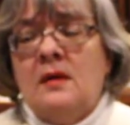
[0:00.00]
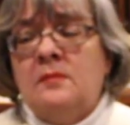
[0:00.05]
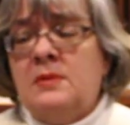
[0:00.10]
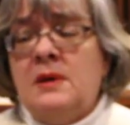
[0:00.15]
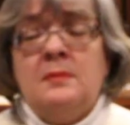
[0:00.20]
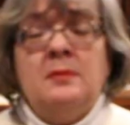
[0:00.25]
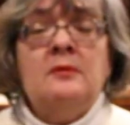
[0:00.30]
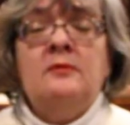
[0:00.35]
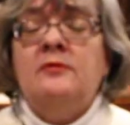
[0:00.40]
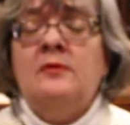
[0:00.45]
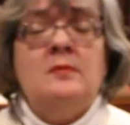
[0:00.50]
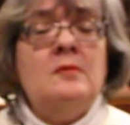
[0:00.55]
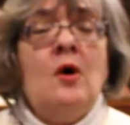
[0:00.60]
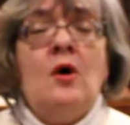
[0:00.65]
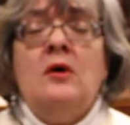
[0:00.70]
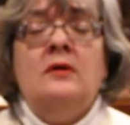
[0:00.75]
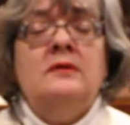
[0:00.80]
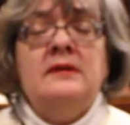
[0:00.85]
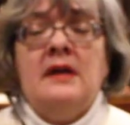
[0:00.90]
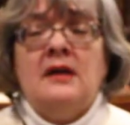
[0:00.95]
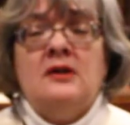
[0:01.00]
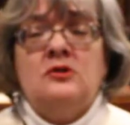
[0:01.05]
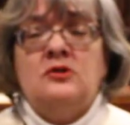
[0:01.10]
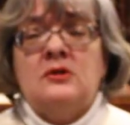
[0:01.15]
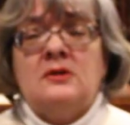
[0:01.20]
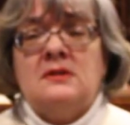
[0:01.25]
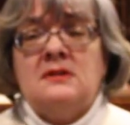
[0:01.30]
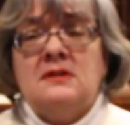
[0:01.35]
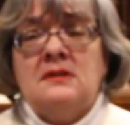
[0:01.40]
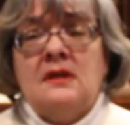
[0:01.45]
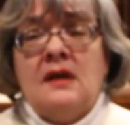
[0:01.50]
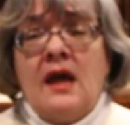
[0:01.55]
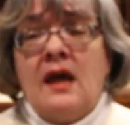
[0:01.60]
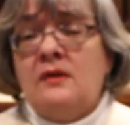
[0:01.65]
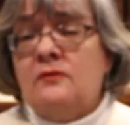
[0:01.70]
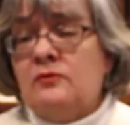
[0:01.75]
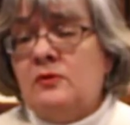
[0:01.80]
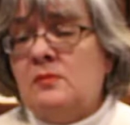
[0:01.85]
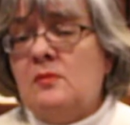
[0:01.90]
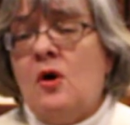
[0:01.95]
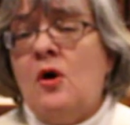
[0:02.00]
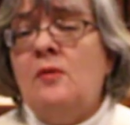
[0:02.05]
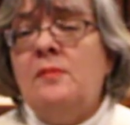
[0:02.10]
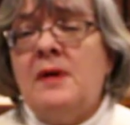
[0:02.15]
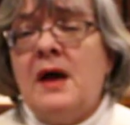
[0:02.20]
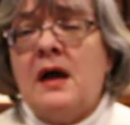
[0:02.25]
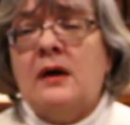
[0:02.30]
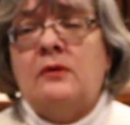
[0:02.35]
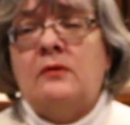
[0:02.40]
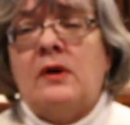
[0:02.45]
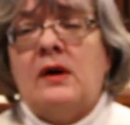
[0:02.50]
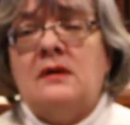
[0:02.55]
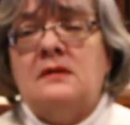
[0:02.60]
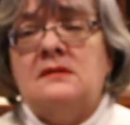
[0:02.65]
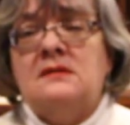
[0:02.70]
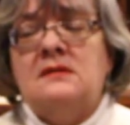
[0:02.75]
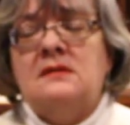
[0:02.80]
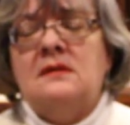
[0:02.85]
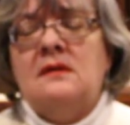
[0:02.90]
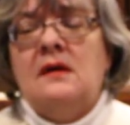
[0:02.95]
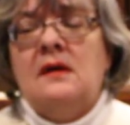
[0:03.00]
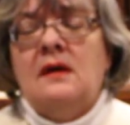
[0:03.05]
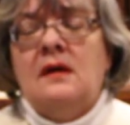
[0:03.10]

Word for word: people from all nations and from all backgrounds.